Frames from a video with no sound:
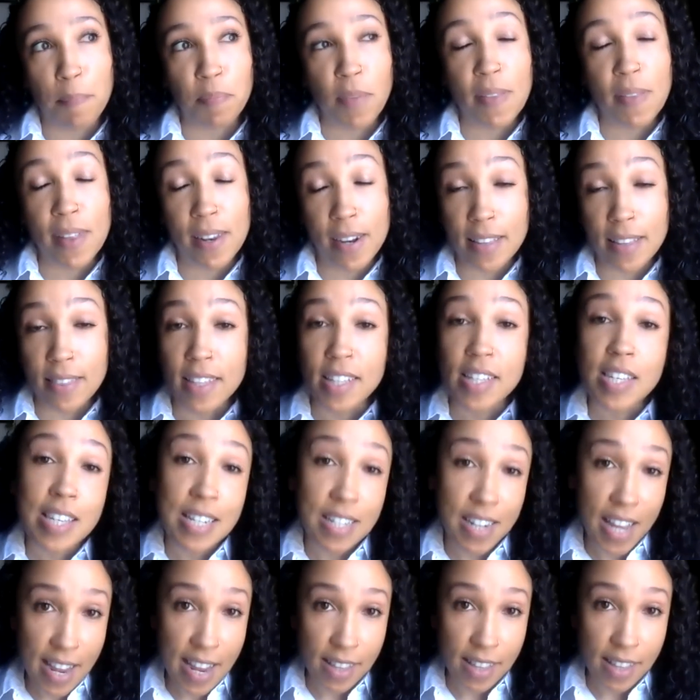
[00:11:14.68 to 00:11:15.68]
And then at the
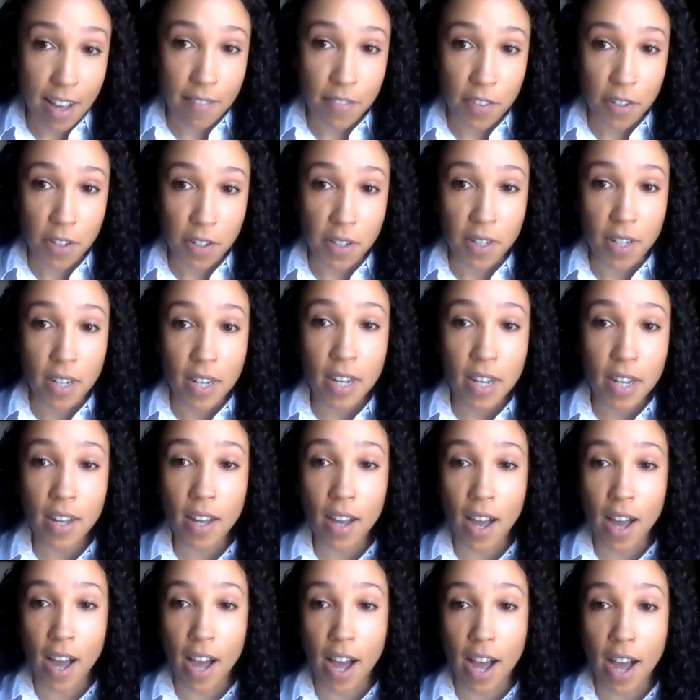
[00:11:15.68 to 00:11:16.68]
state level,
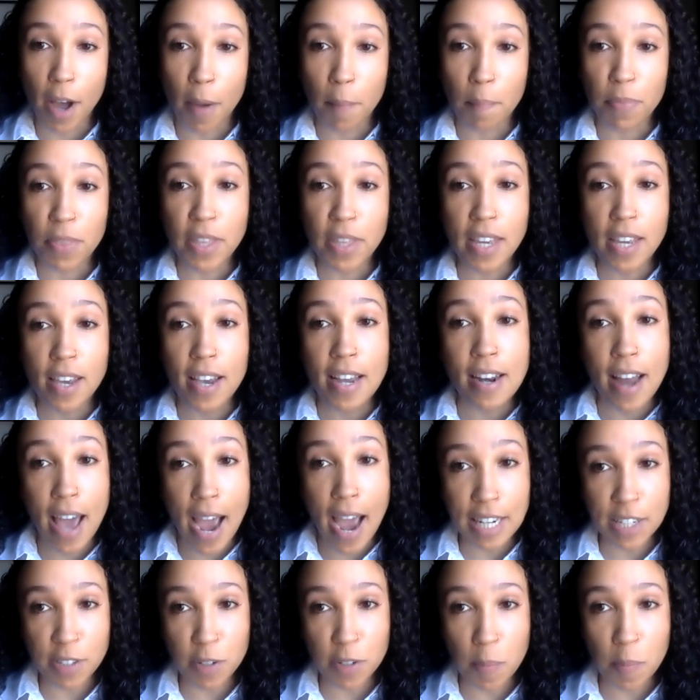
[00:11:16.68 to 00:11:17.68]
the
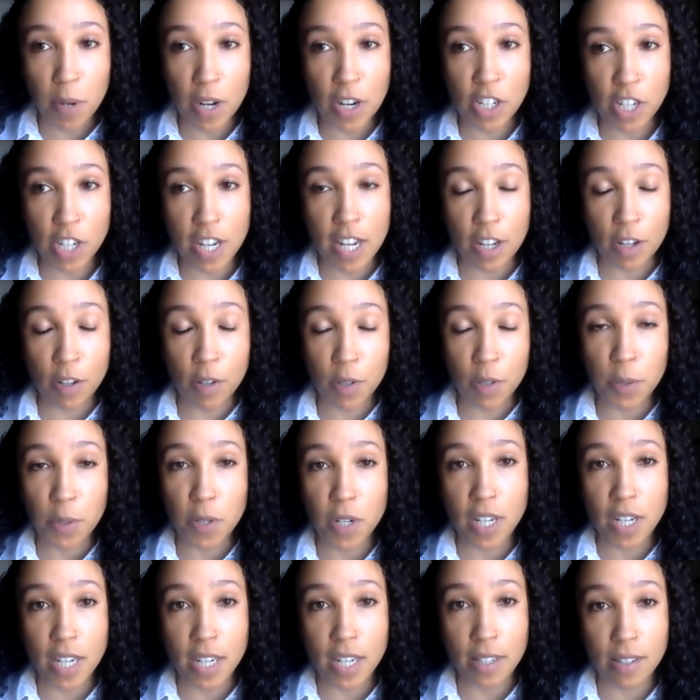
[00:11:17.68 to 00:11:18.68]
enacted budget
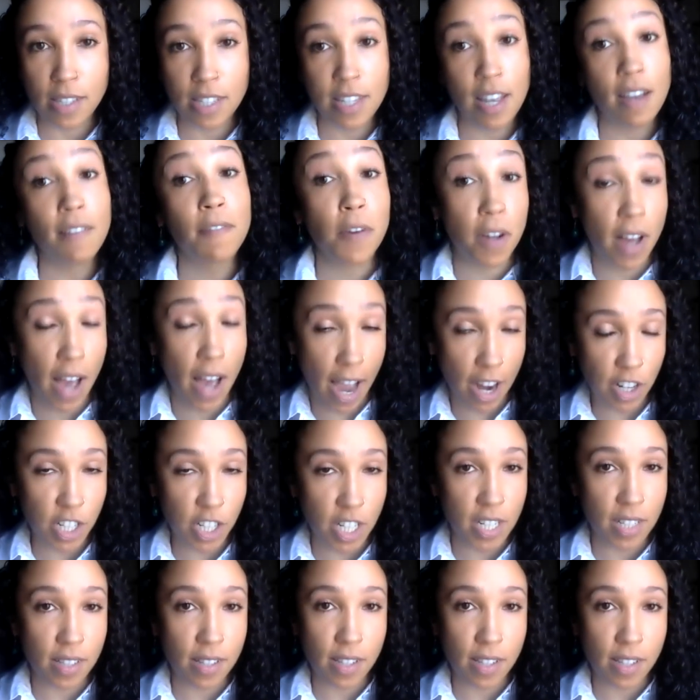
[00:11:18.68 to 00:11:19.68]
included several
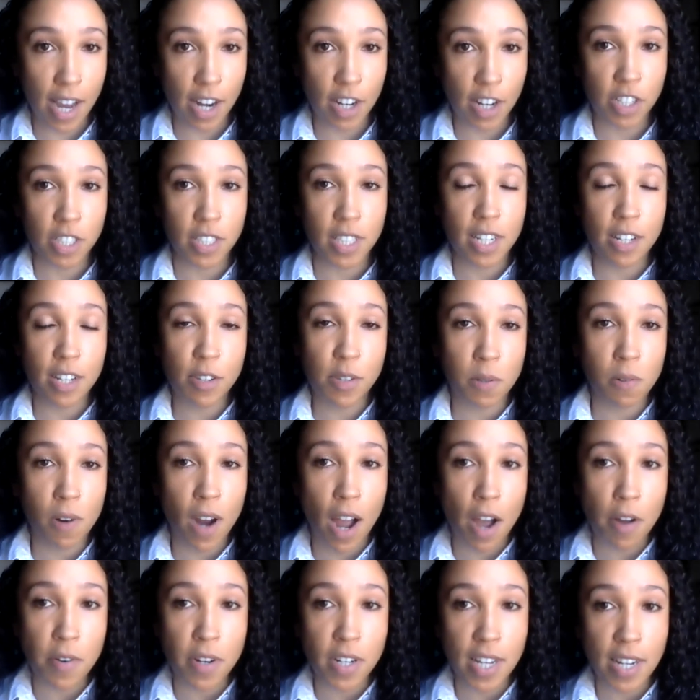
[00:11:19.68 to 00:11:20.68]
actions actually
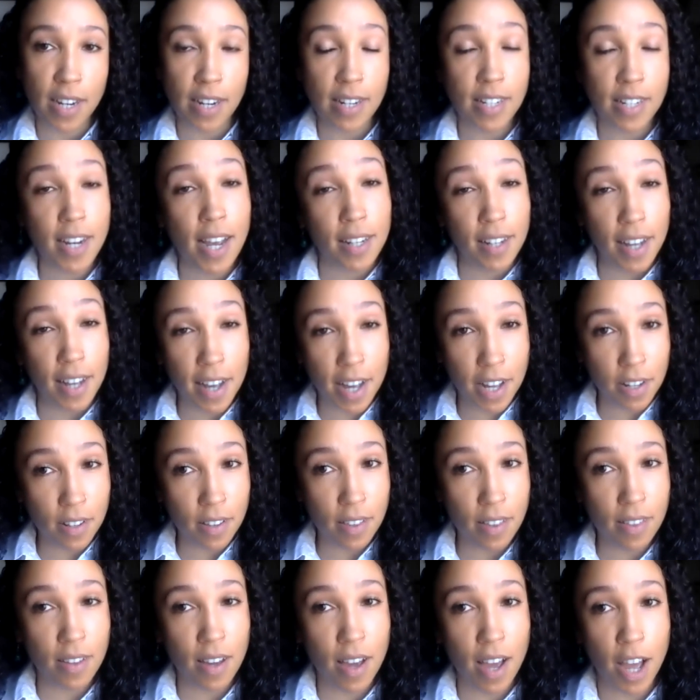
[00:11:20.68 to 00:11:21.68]
surrounding
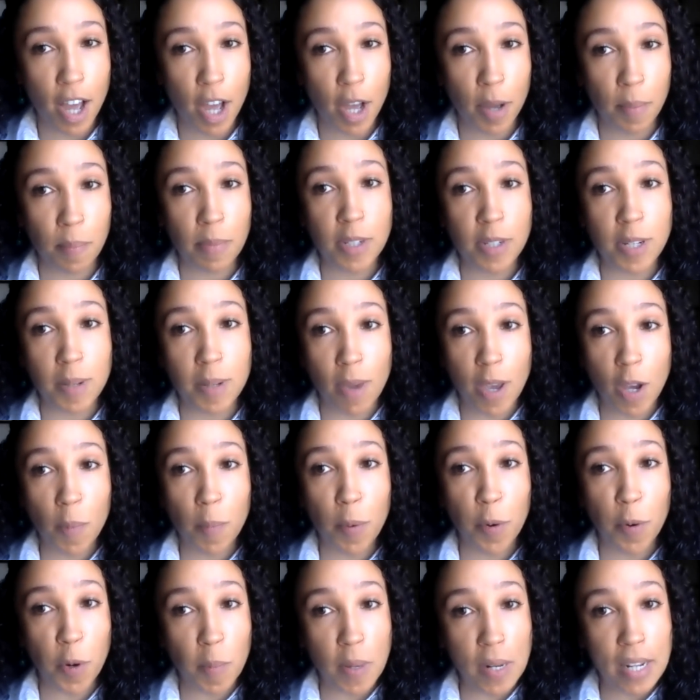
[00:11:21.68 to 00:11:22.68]
telehealth to make
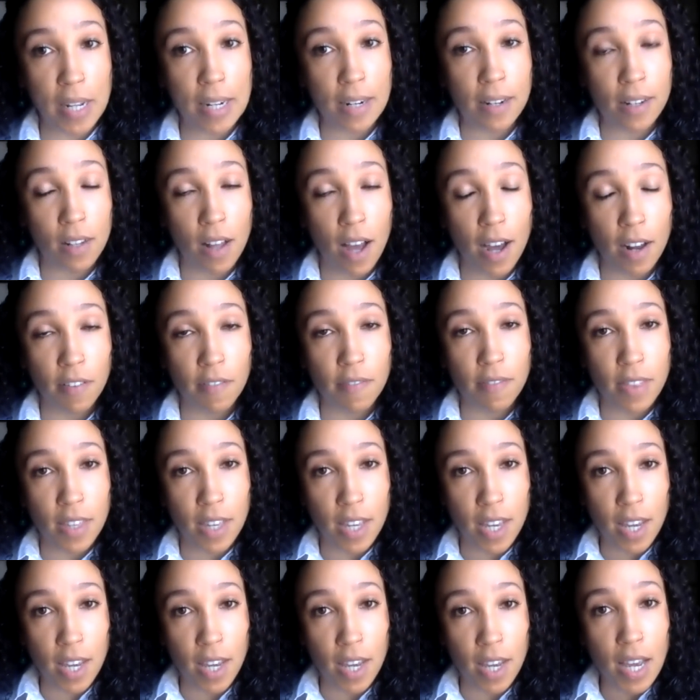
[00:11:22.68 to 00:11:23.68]
permanent a lot of
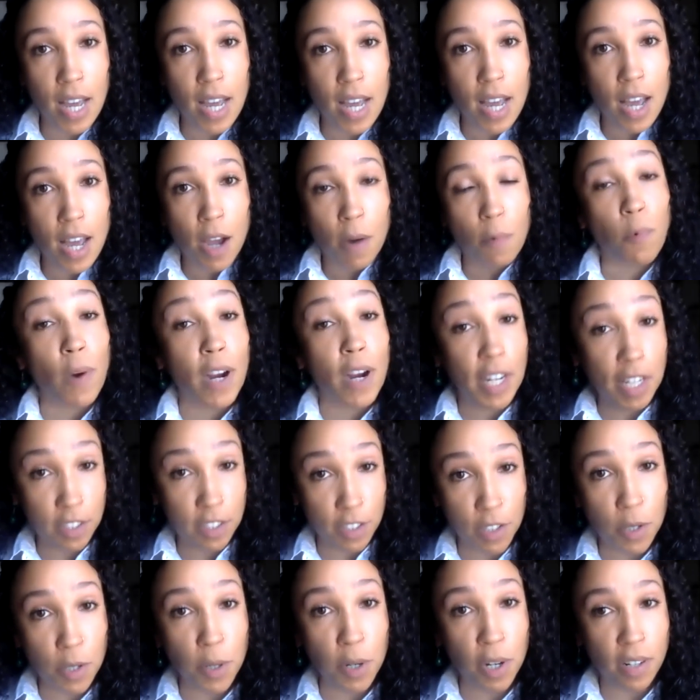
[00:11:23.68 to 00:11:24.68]
the
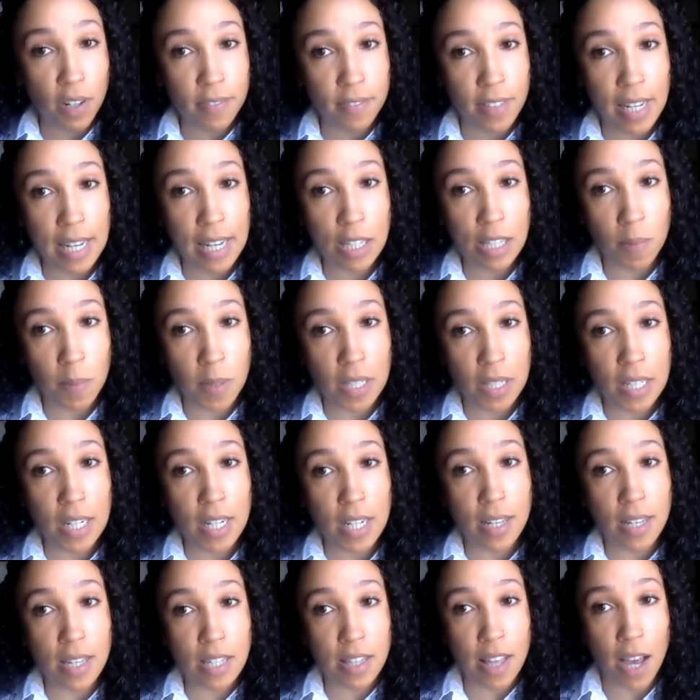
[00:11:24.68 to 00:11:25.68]
regulatory
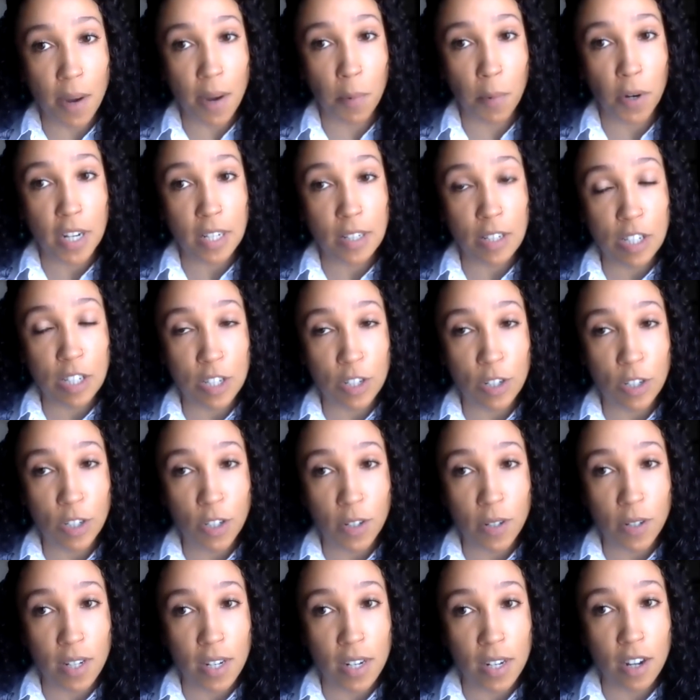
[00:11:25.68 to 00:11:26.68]
flexibilities that were
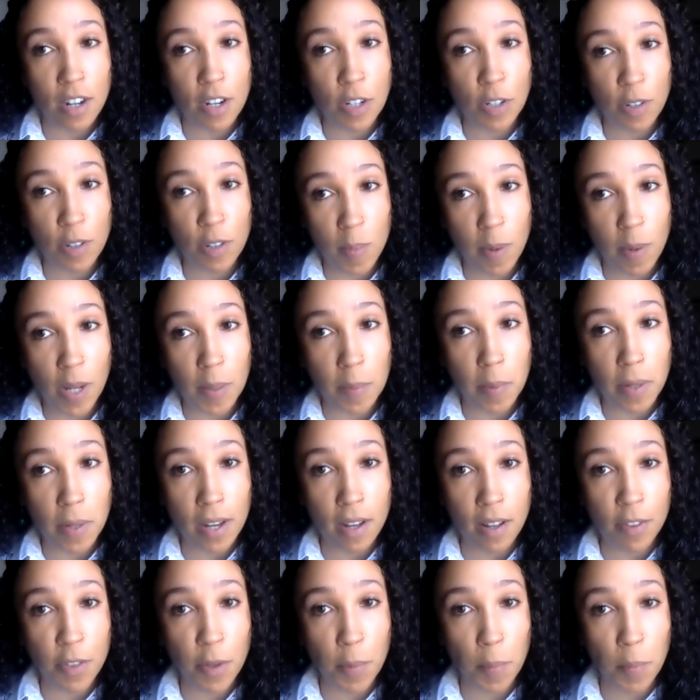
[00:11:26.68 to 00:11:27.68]
instituted under the public
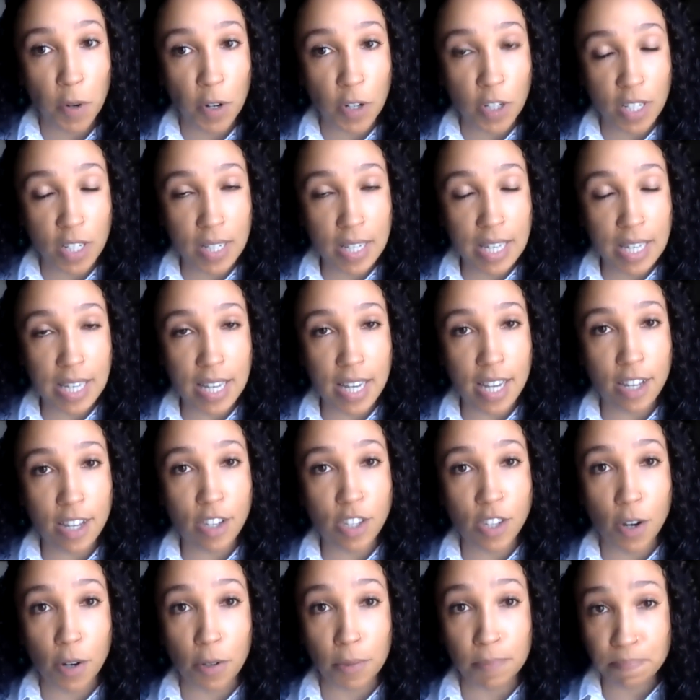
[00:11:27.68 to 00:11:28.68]
health emergency.
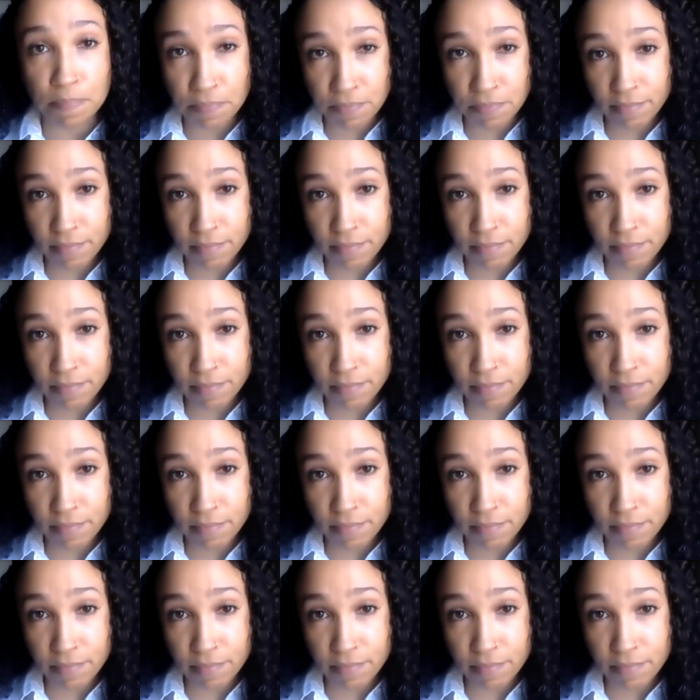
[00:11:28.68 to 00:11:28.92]
So